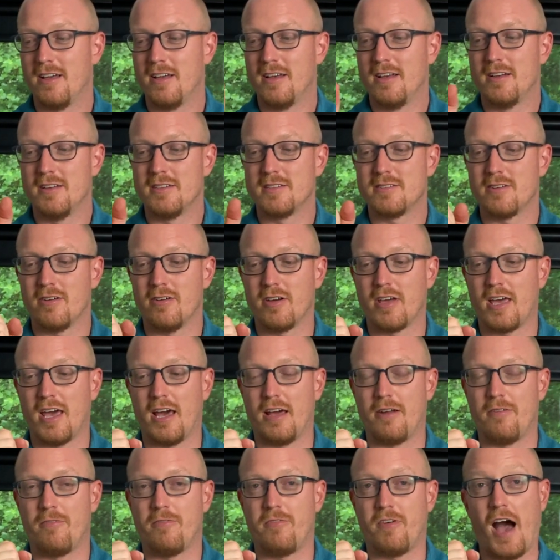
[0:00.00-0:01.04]
So
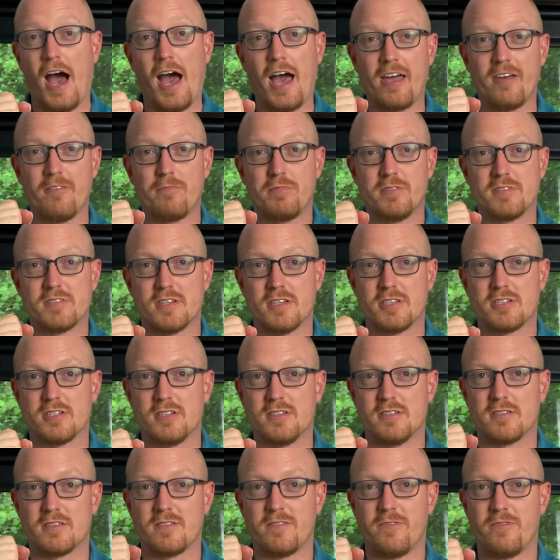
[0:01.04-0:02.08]
again, 5
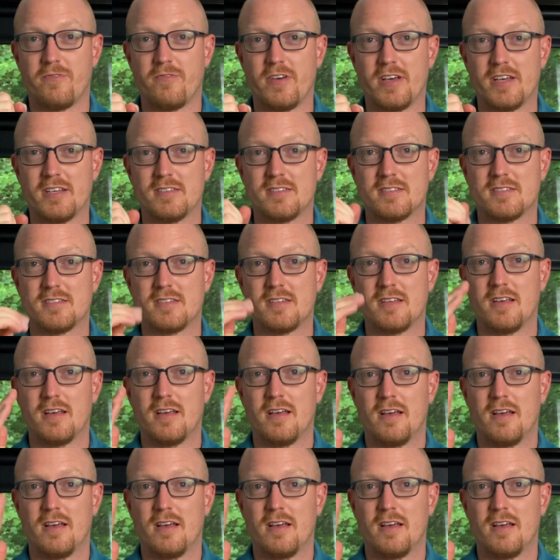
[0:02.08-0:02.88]
positions: fist,